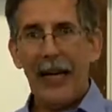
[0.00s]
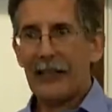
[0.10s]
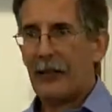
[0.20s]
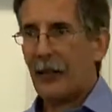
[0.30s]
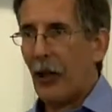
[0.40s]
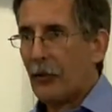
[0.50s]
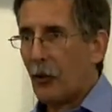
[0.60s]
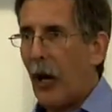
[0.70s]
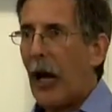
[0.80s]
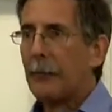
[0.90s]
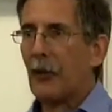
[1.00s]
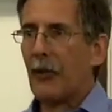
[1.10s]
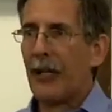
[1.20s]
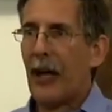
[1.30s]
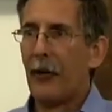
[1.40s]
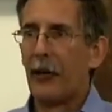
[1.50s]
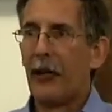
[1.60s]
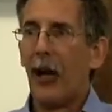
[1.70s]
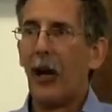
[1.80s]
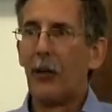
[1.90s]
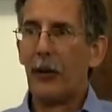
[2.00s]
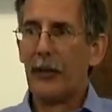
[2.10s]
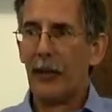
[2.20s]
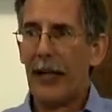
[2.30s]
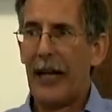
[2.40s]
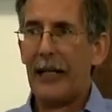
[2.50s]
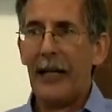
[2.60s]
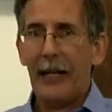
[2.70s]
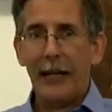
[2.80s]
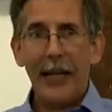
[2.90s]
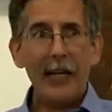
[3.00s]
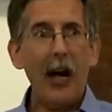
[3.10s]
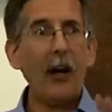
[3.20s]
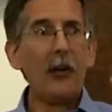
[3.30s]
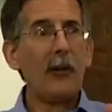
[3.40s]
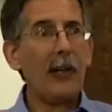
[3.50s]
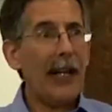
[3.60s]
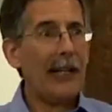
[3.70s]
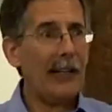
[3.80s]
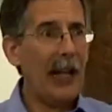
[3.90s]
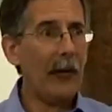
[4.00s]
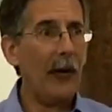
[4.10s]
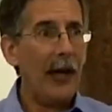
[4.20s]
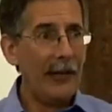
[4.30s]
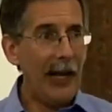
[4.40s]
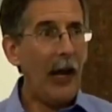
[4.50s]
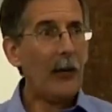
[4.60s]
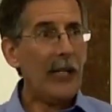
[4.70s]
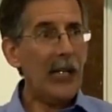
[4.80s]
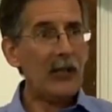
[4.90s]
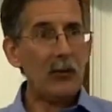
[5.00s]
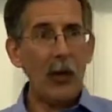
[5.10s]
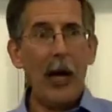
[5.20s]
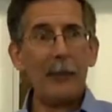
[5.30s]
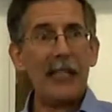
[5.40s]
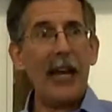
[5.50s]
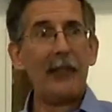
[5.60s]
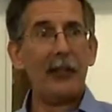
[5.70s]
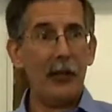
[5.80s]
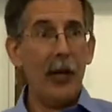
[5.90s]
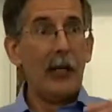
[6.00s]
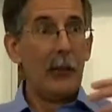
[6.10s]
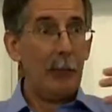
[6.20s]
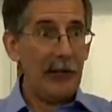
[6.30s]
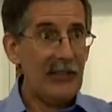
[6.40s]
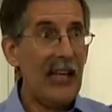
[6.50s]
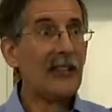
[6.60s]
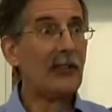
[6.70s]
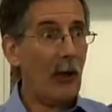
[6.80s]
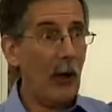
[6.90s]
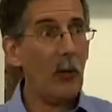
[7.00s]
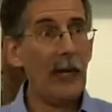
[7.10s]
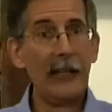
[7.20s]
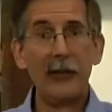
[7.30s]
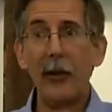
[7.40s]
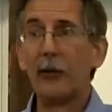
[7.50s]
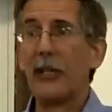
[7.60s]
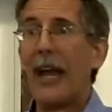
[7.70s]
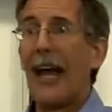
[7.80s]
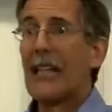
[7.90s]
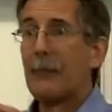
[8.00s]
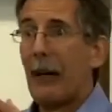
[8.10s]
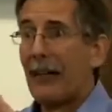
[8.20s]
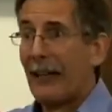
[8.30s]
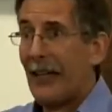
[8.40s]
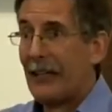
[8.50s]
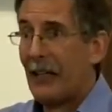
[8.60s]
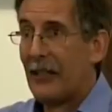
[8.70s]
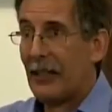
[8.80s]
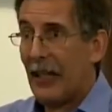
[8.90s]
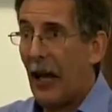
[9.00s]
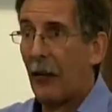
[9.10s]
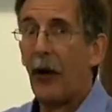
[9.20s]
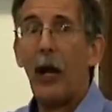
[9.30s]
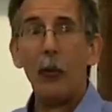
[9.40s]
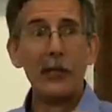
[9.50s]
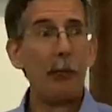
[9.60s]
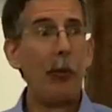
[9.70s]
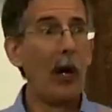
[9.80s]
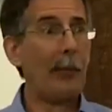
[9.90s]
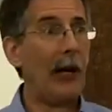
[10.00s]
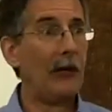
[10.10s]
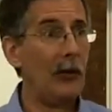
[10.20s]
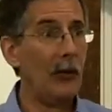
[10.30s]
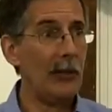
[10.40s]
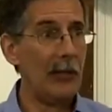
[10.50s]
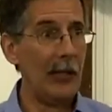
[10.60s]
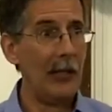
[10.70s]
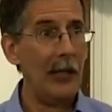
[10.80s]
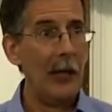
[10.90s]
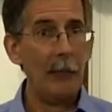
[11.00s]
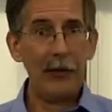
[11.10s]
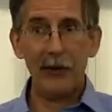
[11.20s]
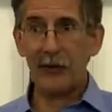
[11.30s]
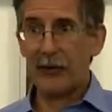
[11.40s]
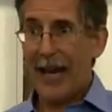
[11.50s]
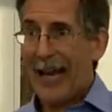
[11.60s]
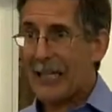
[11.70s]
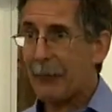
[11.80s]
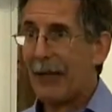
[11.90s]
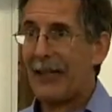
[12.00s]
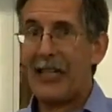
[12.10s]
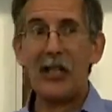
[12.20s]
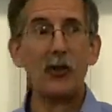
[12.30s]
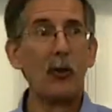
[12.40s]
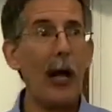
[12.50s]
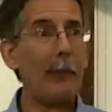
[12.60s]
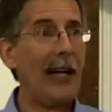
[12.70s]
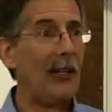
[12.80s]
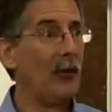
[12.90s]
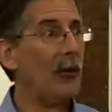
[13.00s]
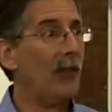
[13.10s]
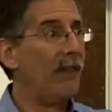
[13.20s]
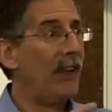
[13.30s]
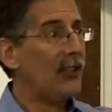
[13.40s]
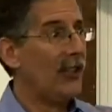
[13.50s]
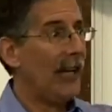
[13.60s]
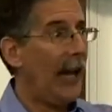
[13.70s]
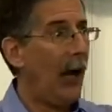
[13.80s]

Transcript: as the tribes are together conquering the land, they conquered the land together. Now each tribe is having to, to possess their own land. So there was an aspect that they did together which brought about unity, but there's an aspect that each tribe had to do to finish it